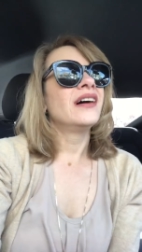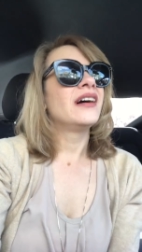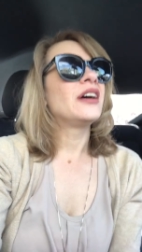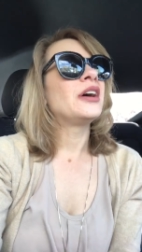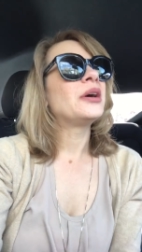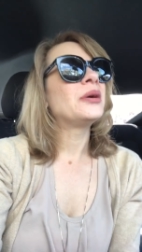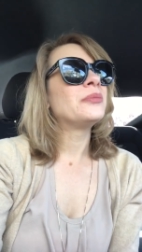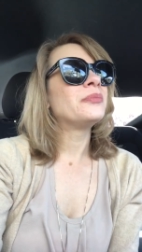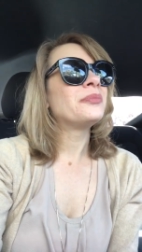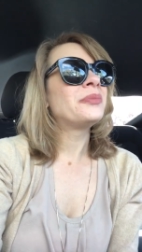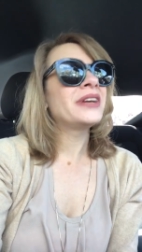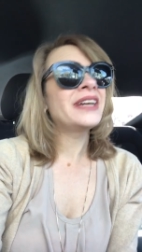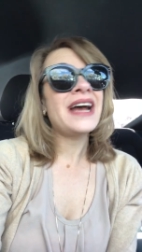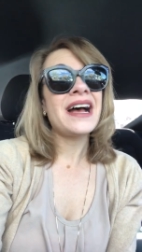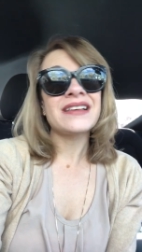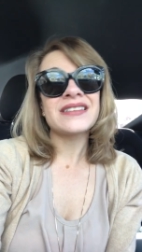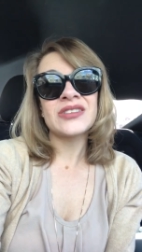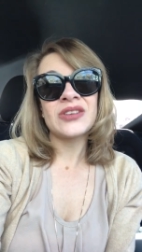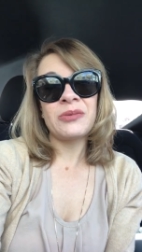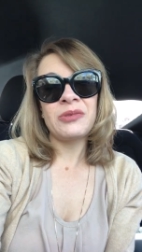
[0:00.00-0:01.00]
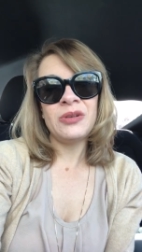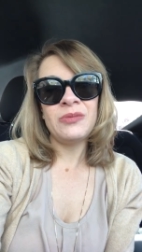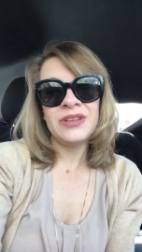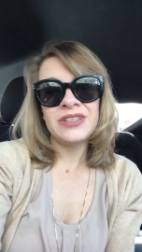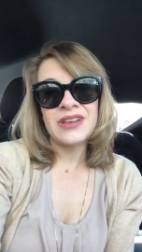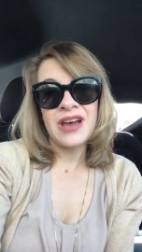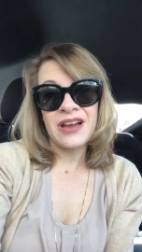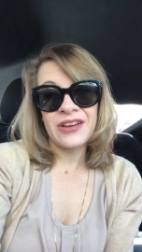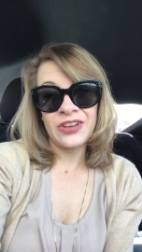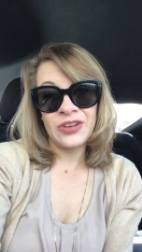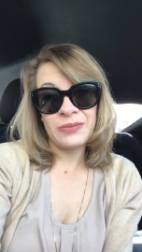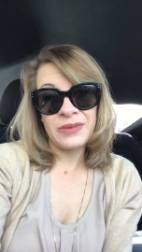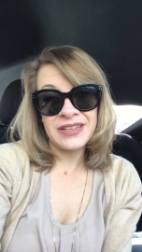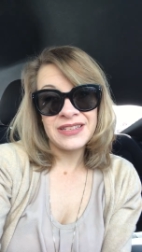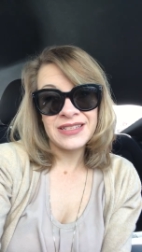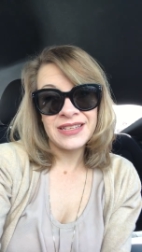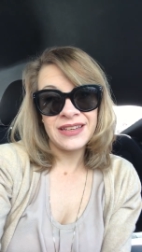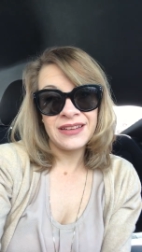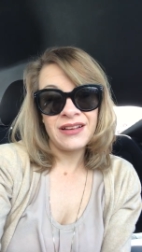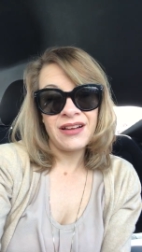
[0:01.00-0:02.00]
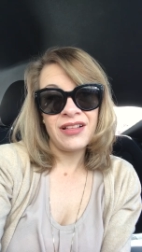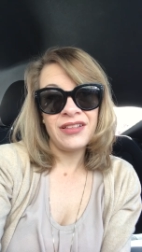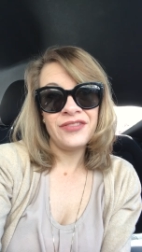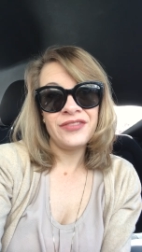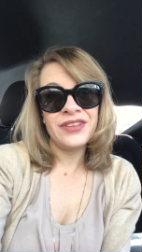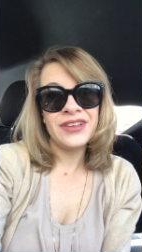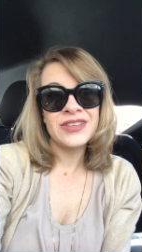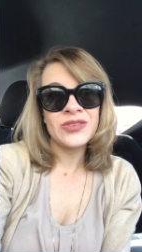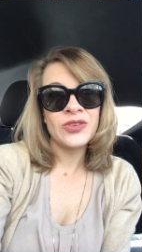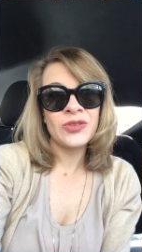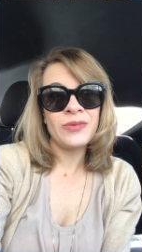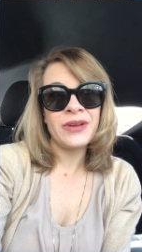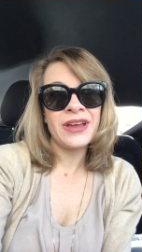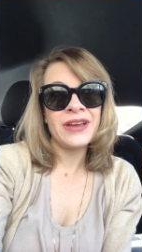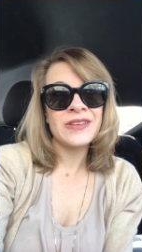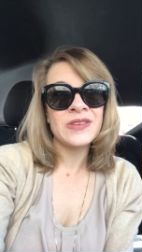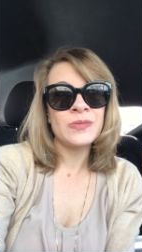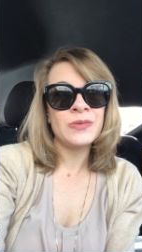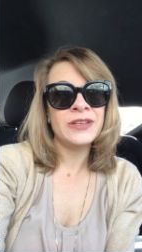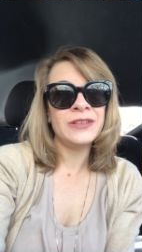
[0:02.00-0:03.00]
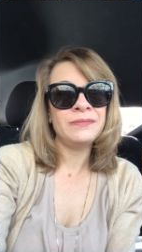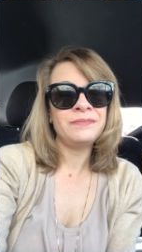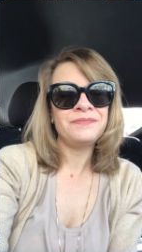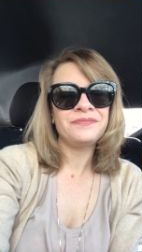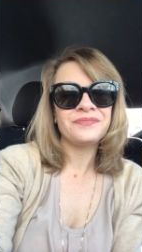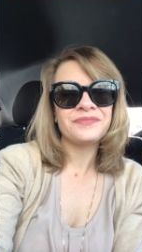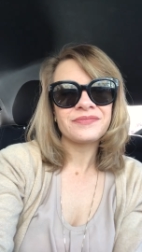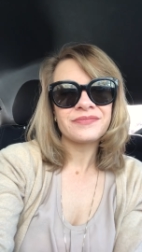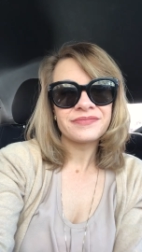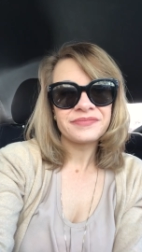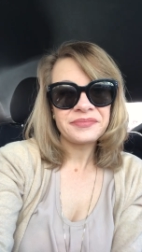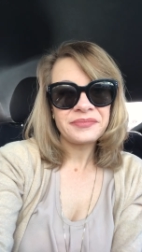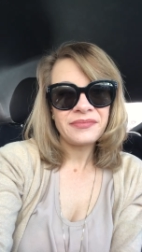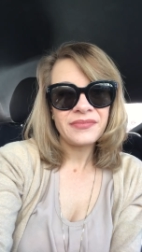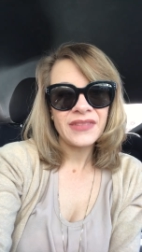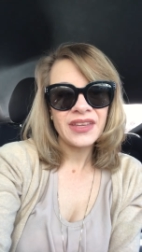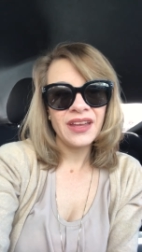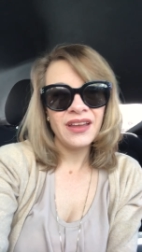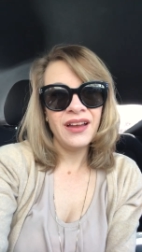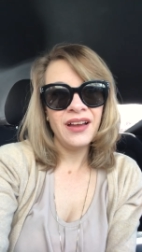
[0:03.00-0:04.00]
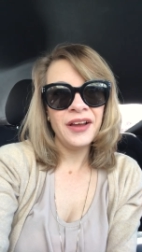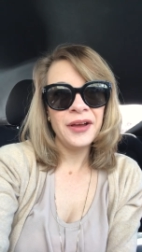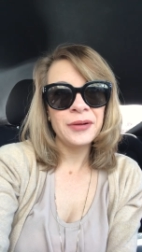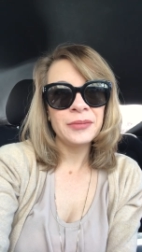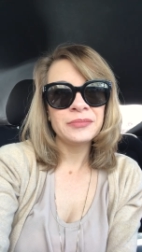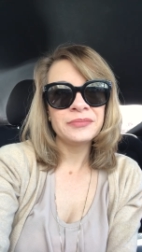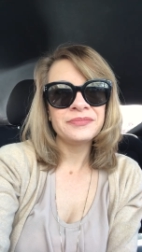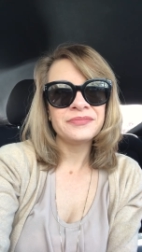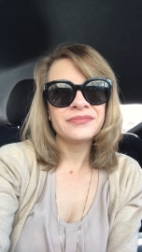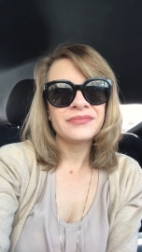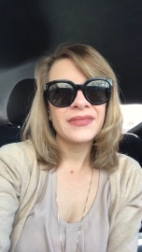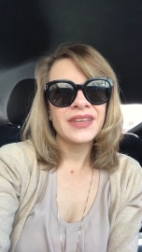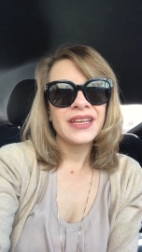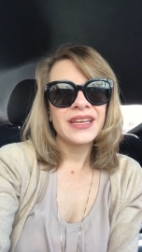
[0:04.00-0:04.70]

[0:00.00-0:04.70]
Um, but yeah, so I'm going to be documenting all of this with my husband um,